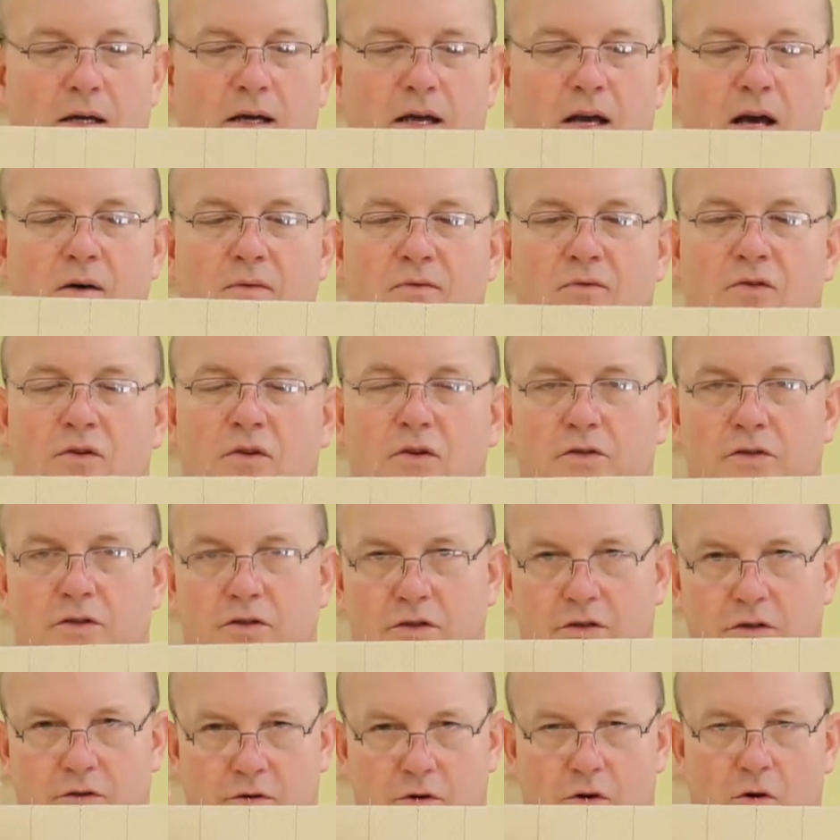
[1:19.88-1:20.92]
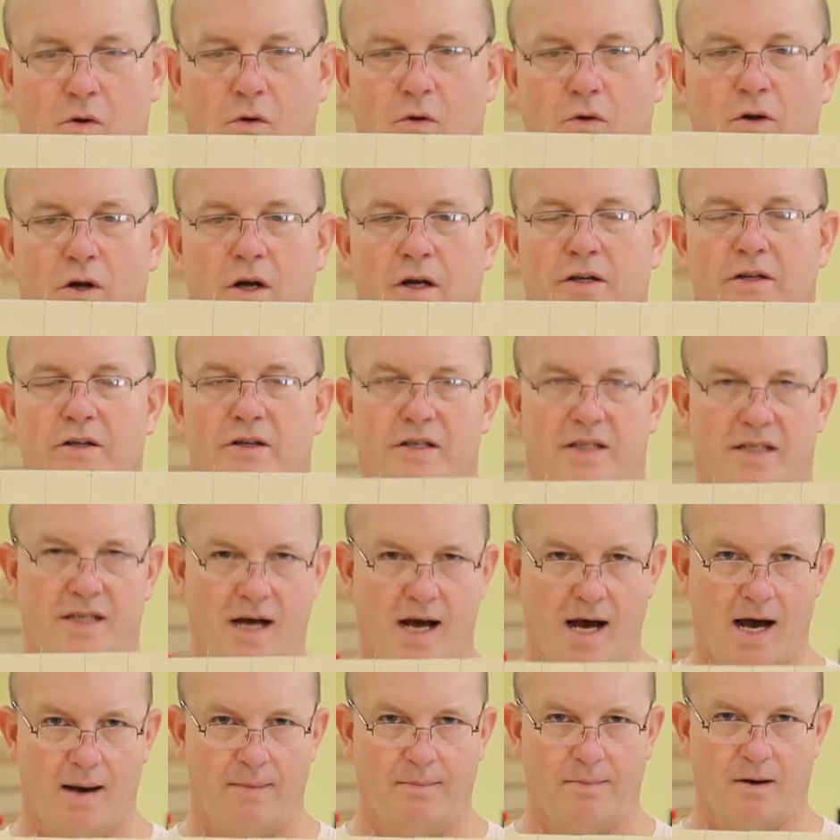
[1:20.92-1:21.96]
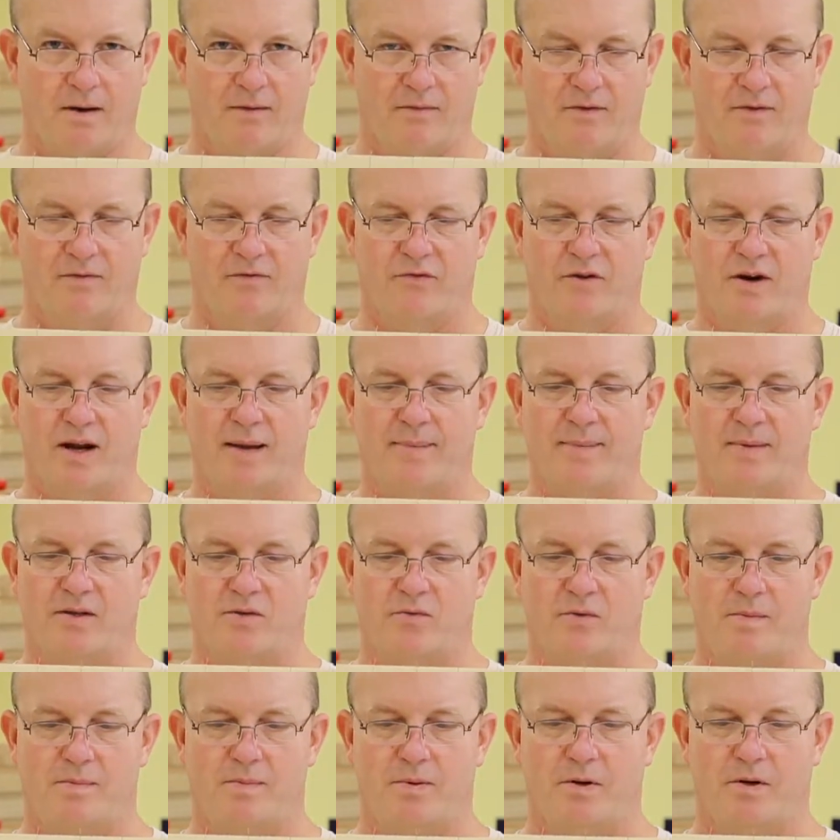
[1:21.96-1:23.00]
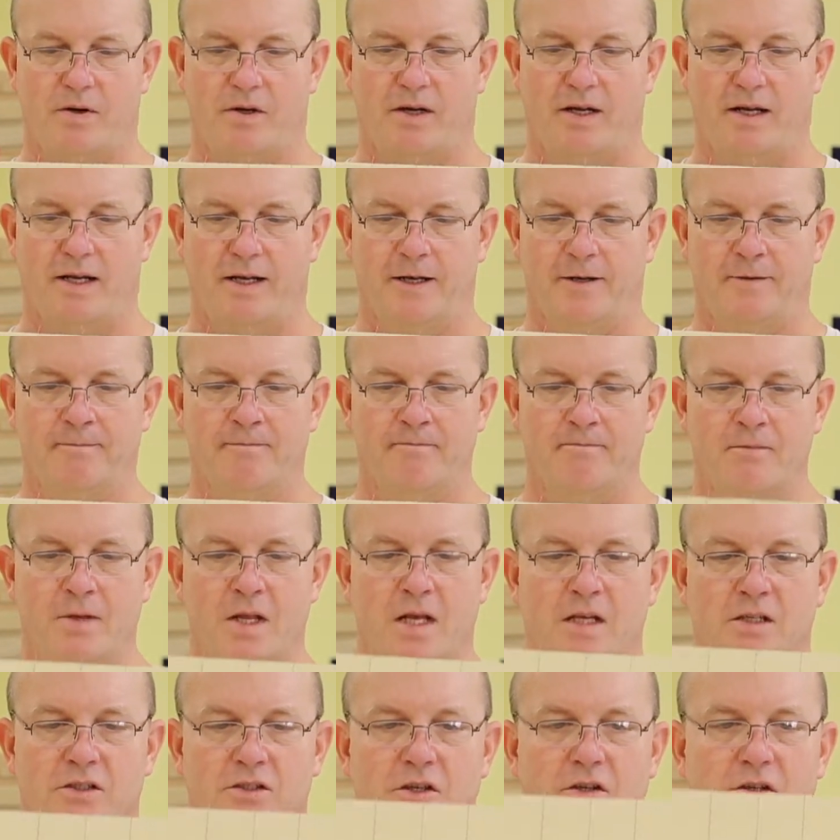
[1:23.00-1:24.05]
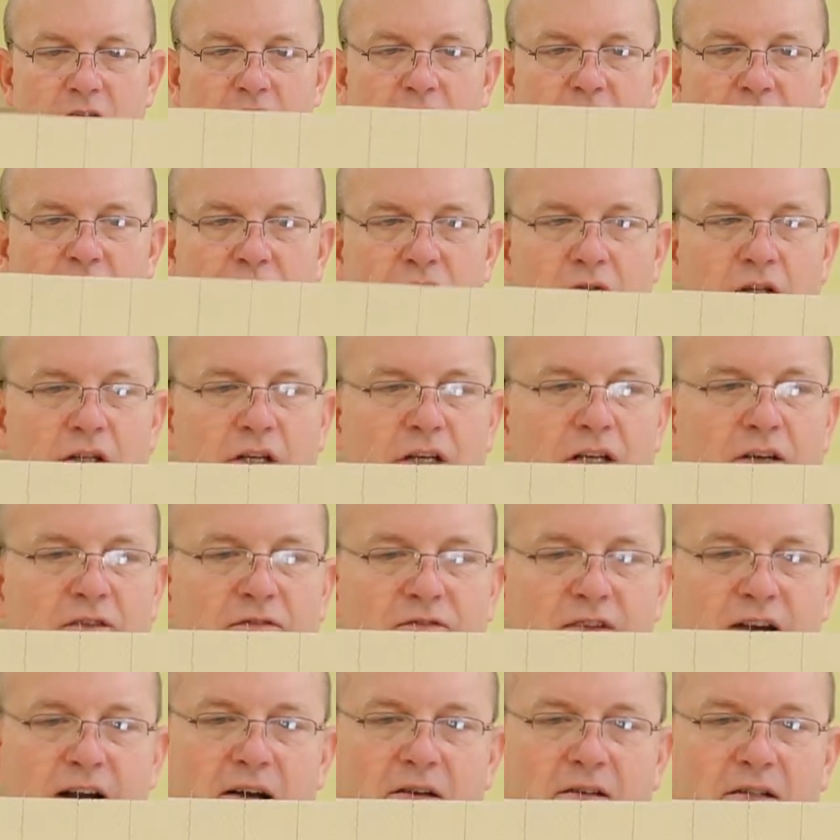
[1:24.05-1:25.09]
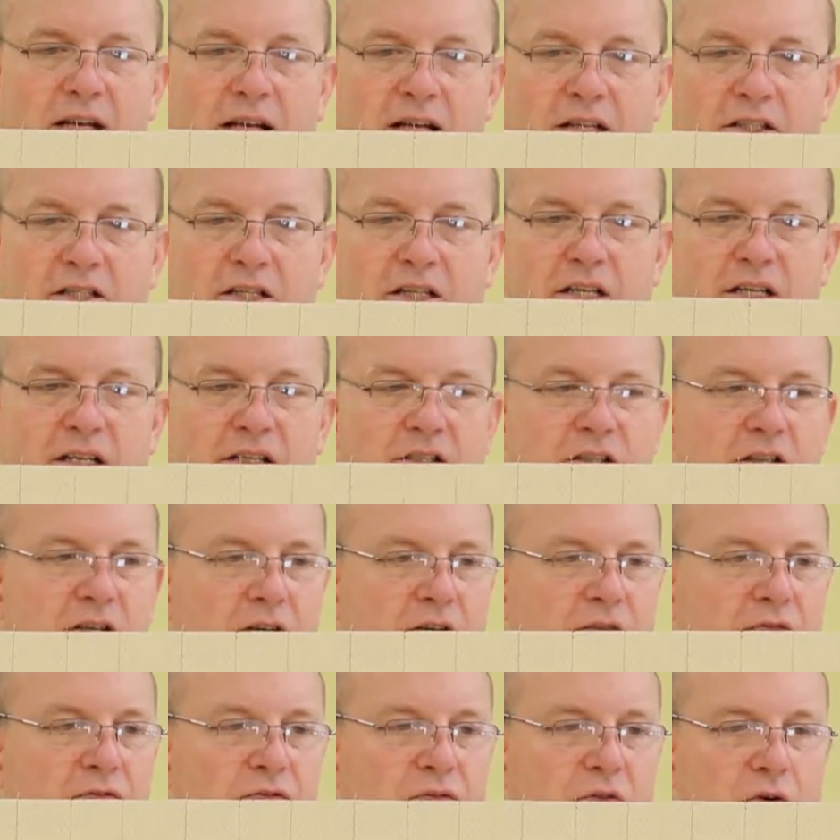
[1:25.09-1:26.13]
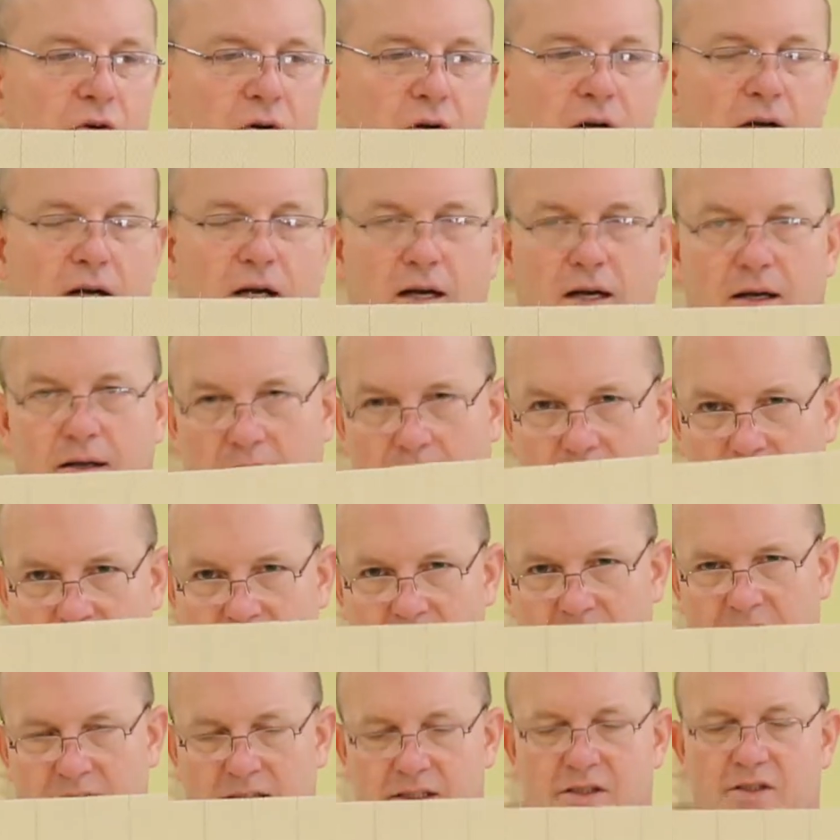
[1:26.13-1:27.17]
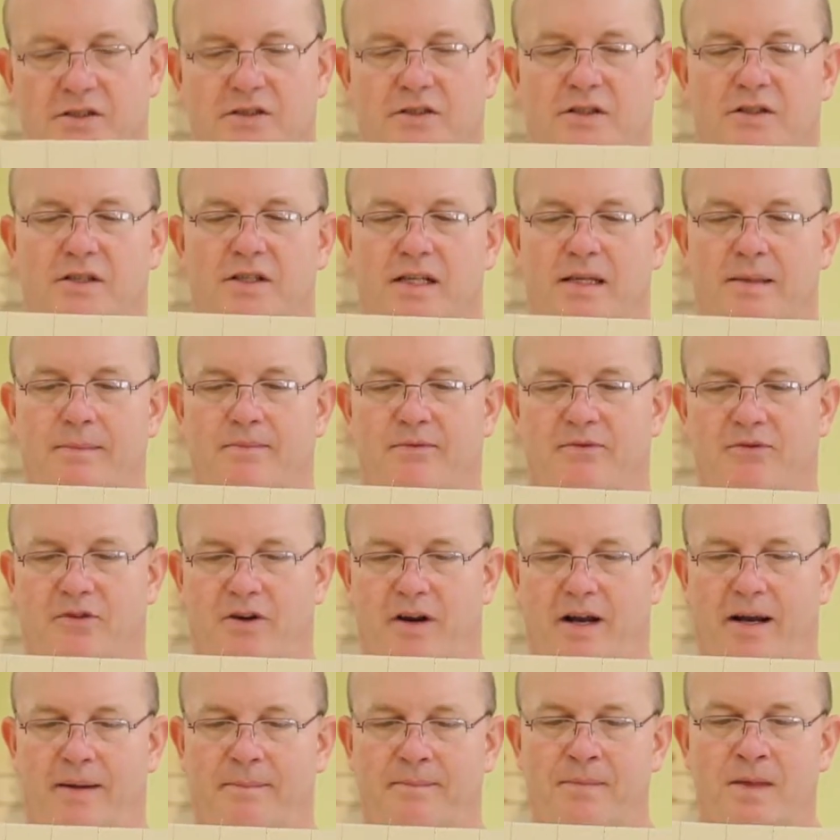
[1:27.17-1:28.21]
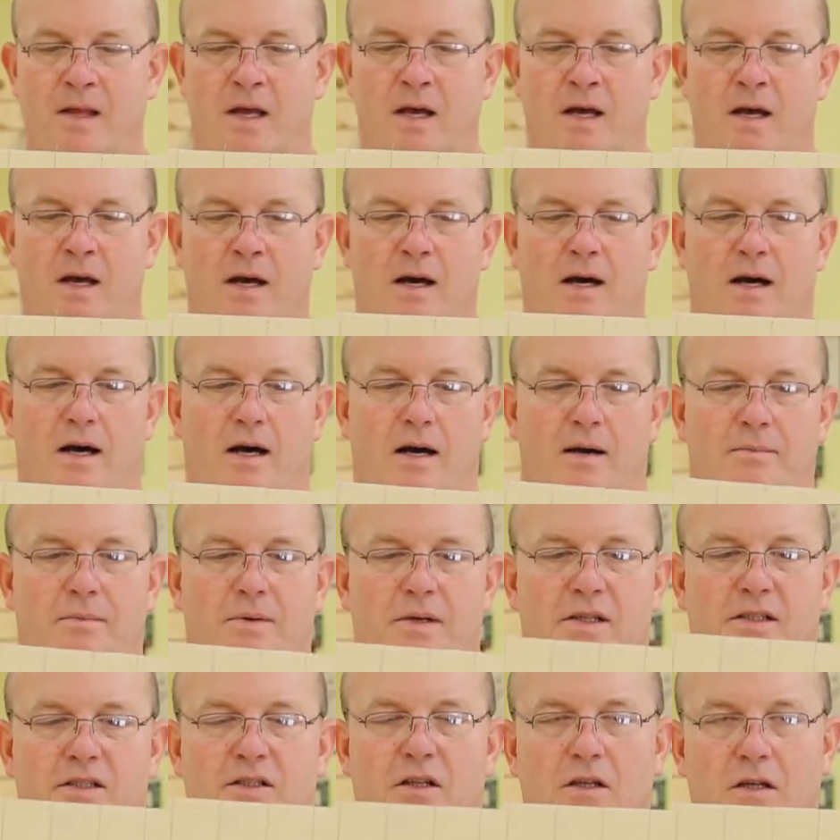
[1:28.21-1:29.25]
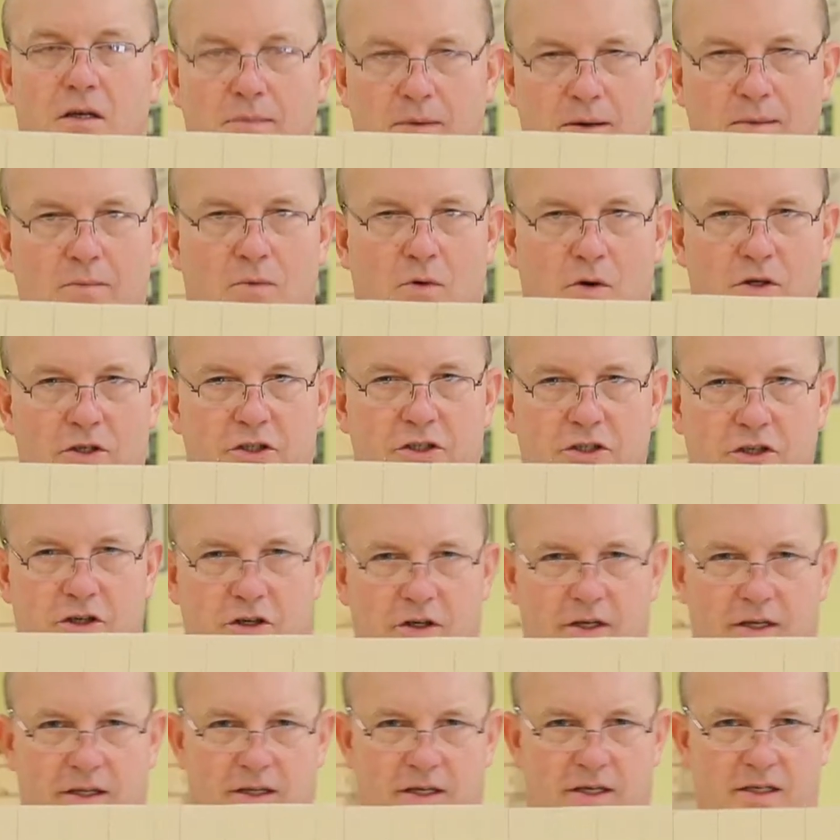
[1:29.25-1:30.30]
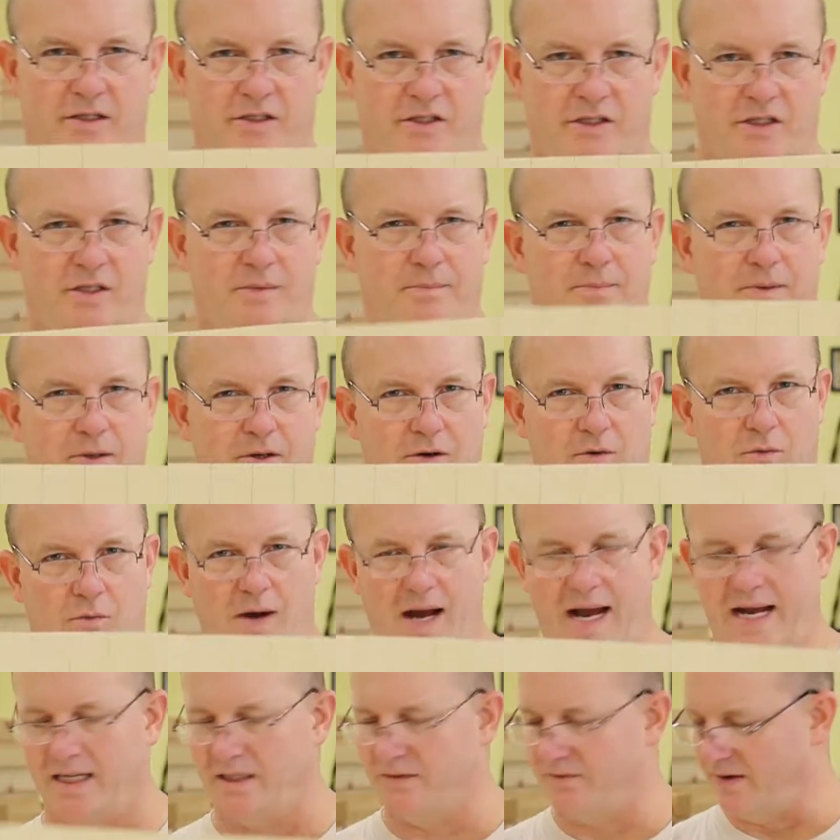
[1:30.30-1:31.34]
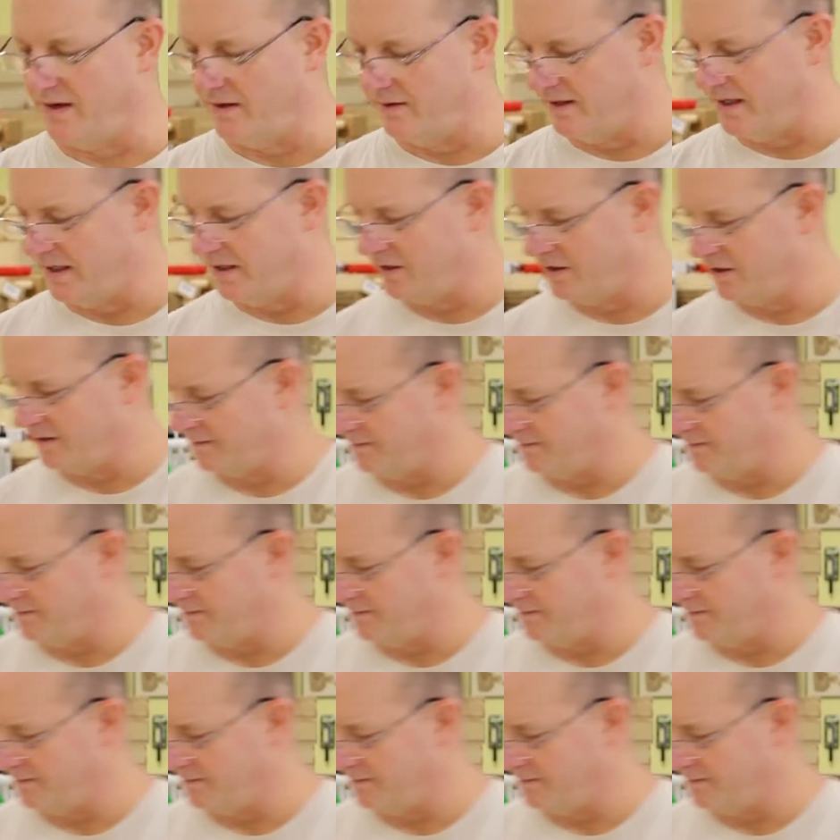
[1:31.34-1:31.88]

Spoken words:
helpful to hold on to the top of the frame as we put it in. So this is really good foundation. It's good for, obviously this is a deep frame, but it's a little bit more sturdy than just a pure wax foundation.